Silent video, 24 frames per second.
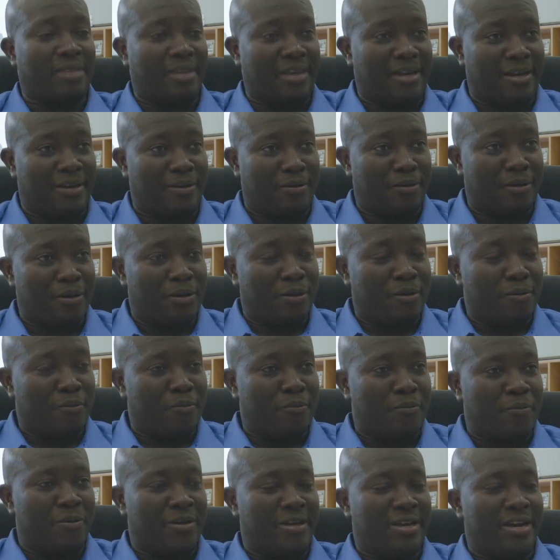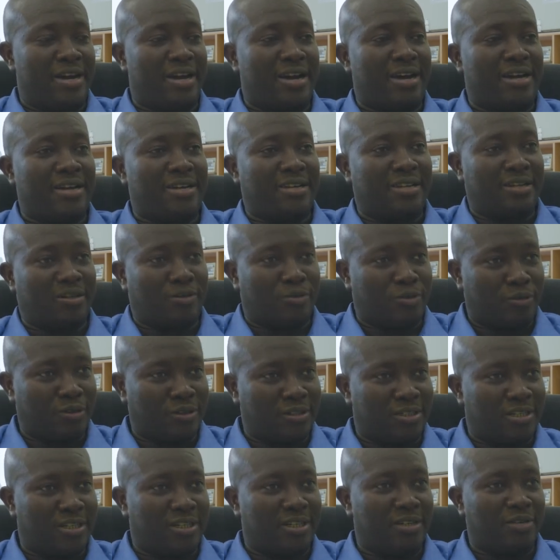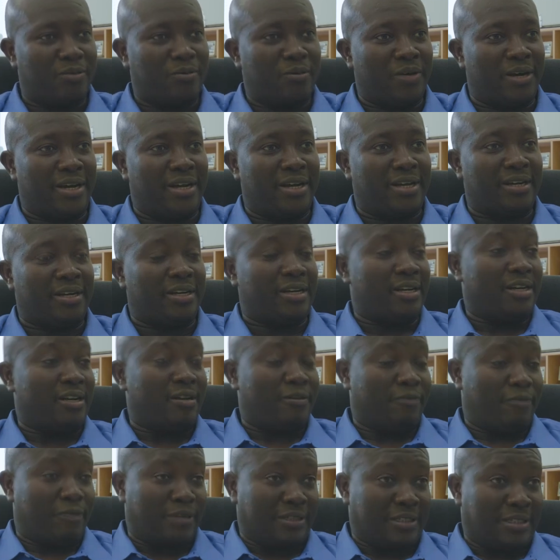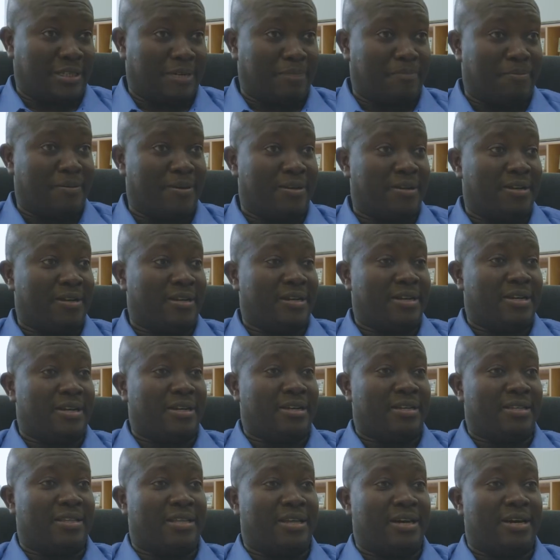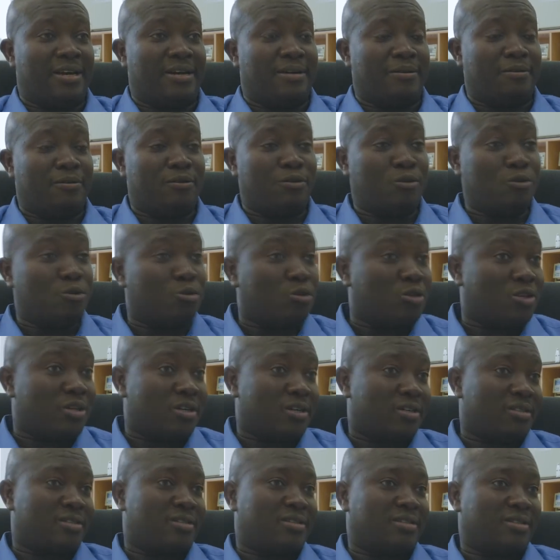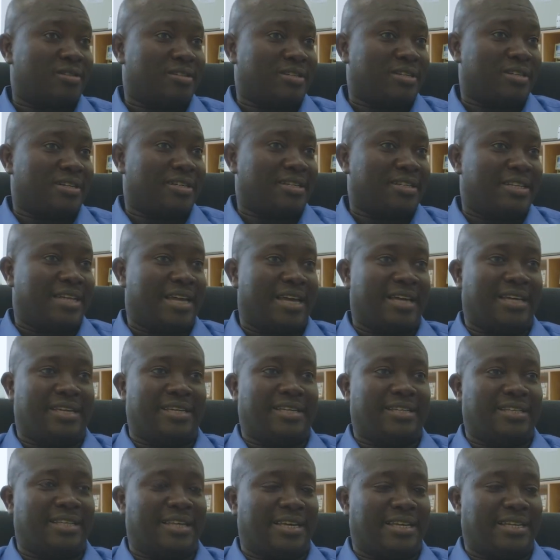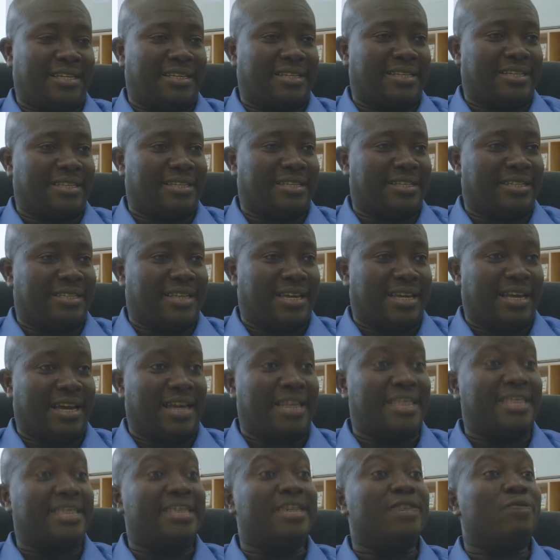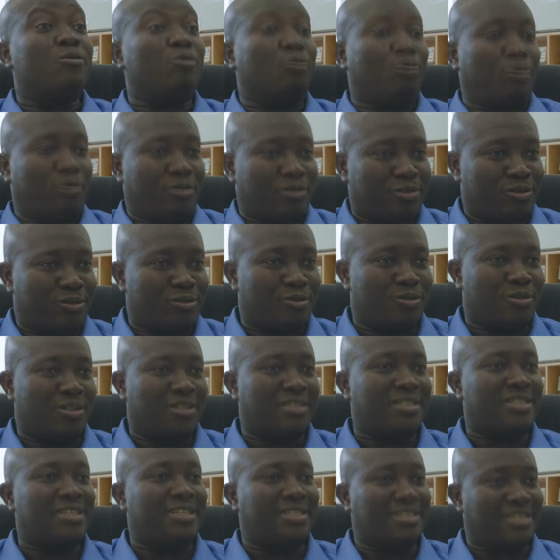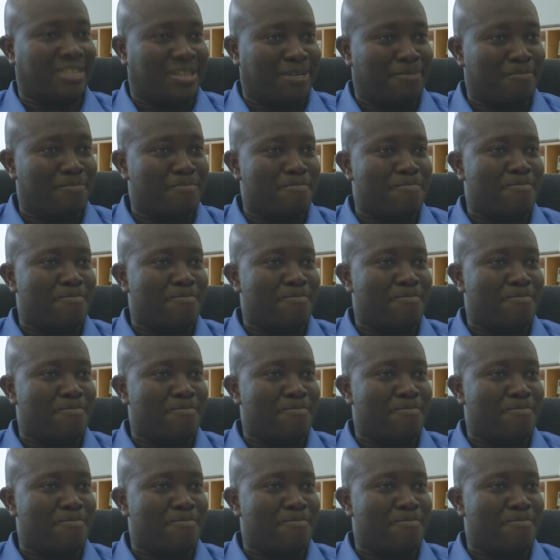And we are in a continent where, for example, the users they, they, they are new to the system